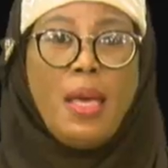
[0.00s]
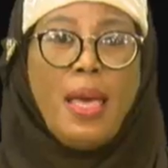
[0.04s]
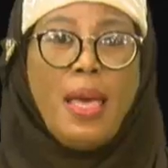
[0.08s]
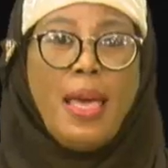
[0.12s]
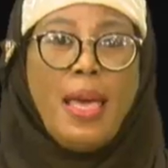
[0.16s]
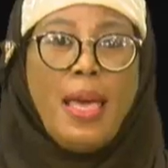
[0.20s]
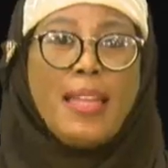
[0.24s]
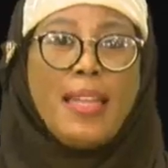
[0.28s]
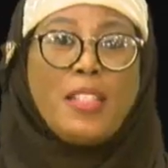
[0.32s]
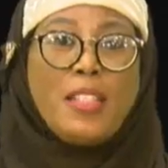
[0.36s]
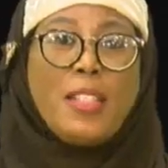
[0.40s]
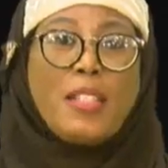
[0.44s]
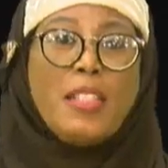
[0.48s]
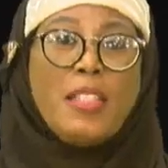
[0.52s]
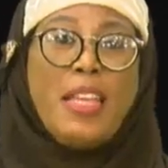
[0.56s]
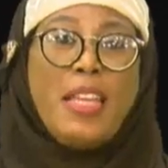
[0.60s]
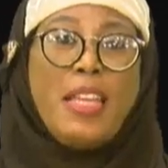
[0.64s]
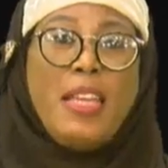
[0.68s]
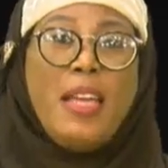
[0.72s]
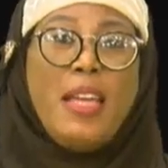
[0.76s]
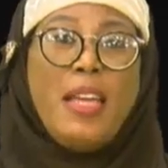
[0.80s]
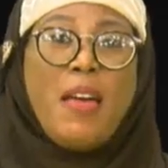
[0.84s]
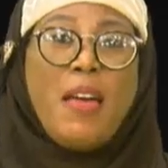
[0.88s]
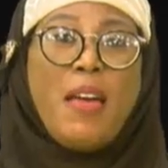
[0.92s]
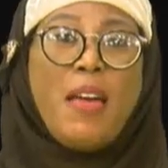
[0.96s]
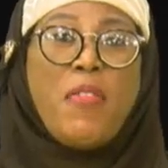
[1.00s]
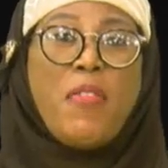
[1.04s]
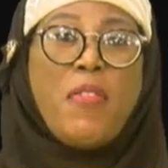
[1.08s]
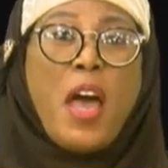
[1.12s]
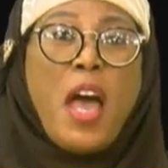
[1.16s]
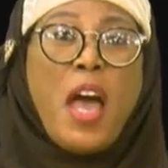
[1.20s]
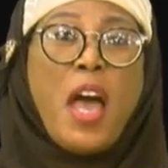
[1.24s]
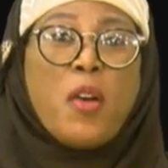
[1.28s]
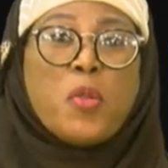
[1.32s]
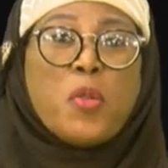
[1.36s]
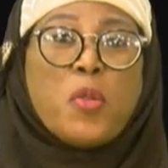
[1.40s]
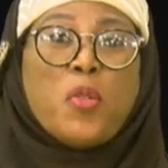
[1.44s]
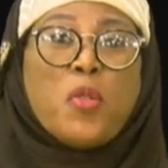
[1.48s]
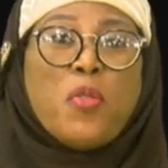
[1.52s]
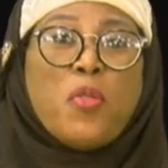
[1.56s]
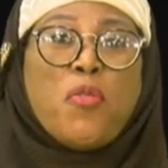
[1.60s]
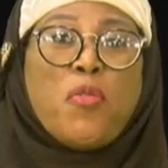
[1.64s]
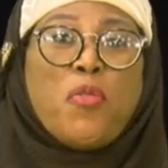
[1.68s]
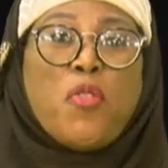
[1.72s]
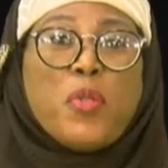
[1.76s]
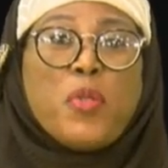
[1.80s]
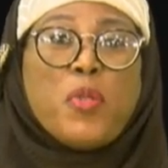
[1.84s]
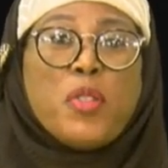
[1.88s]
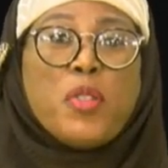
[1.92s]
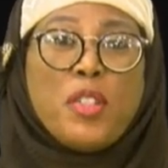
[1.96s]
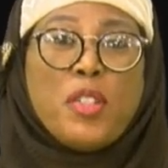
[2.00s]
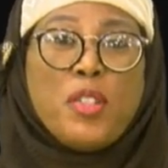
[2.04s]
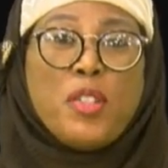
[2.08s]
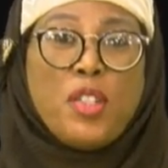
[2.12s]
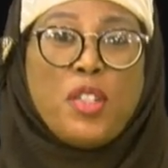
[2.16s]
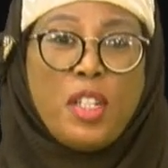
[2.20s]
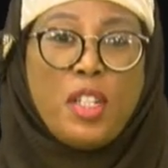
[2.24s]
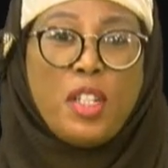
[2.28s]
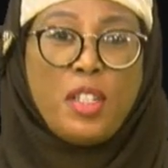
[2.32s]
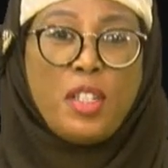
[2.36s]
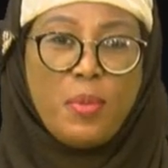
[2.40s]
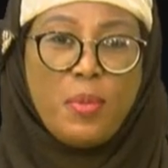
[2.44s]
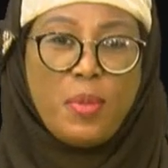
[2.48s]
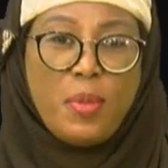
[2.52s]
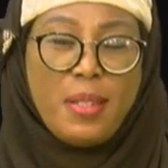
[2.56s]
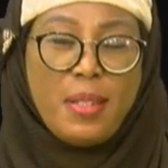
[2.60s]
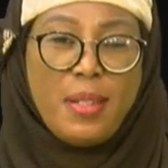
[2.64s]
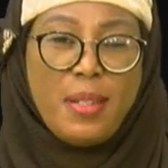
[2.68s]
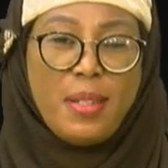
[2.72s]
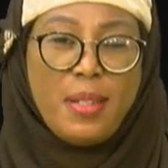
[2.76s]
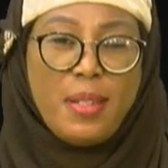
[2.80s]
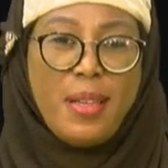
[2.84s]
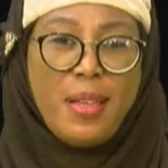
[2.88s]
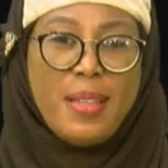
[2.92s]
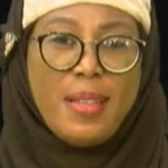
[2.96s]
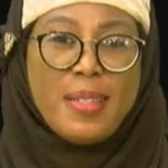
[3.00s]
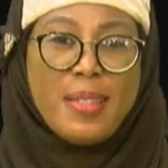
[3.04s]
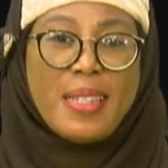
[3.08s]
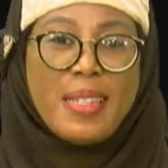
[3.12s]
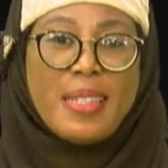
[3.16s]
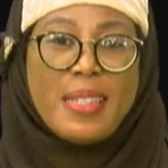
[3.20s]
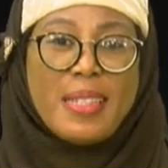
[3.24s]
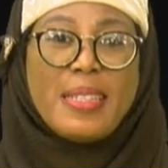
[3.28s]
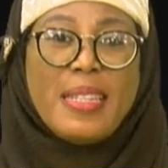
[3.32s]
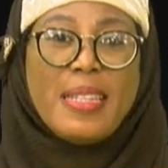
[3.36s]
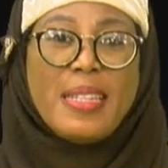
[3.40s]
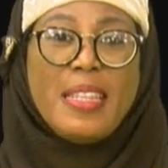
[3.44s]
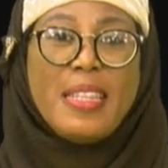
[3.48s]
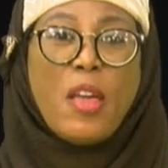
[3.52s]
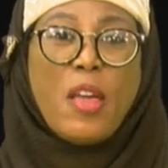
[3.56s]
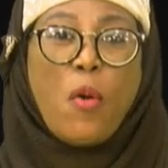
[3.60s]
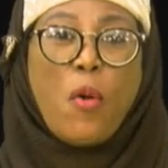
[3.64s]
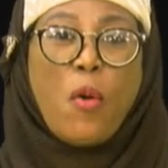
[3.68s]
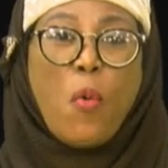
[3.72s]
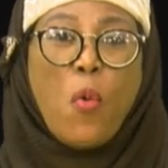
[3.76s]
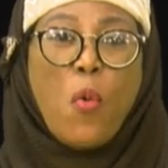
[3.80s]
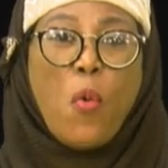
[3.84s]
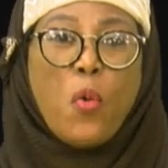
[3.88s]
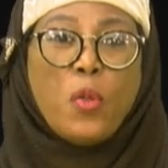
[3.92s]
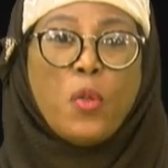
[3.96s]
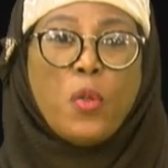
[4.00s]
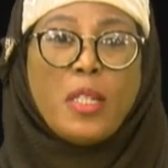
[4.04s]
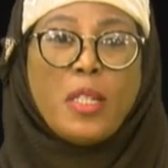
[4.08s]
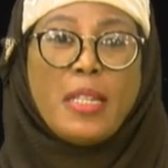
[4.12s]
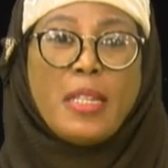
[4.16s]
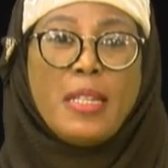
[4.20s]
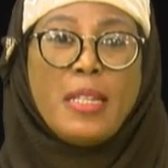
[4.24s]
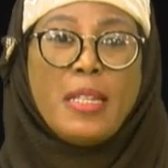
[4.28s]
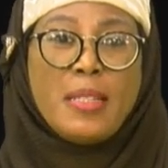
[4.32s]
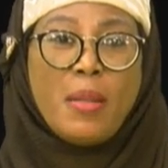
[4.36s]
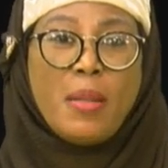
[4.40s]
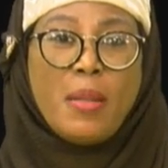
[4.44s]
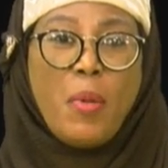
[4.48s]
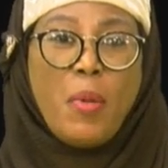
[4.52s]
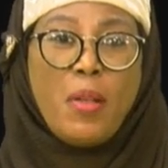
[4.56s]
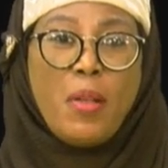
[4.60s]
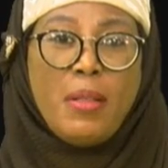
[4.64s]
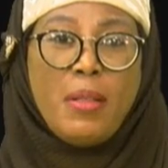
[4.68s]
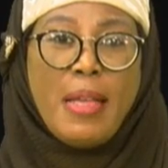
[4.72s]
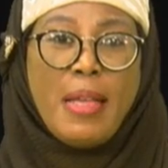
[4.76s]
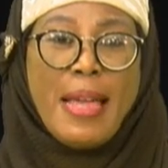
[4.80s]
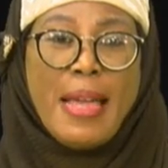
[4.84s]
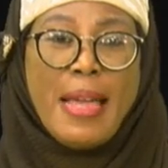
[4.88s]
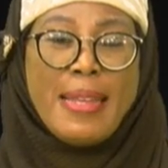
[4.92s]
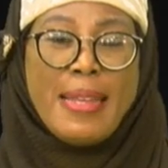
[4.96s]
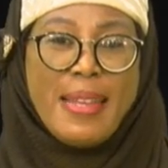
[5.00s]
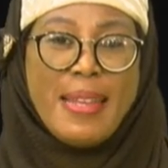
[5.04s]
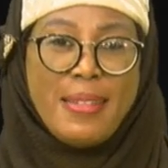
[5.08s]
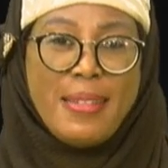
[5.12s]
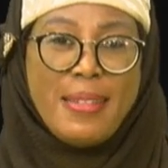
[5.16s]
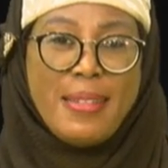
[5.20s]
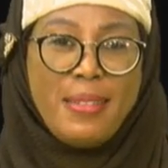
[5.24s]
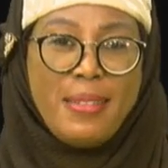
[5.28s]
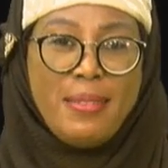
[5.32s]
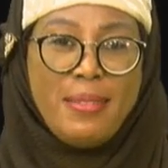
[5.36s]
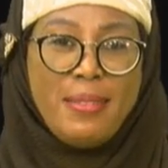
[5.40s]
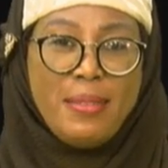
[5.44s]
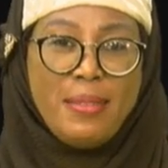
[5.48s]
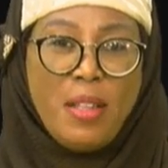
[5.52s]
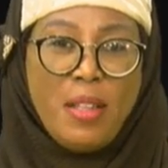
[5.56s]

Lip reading: And today at the House of Representatives, 16-year-old Isabel Anani,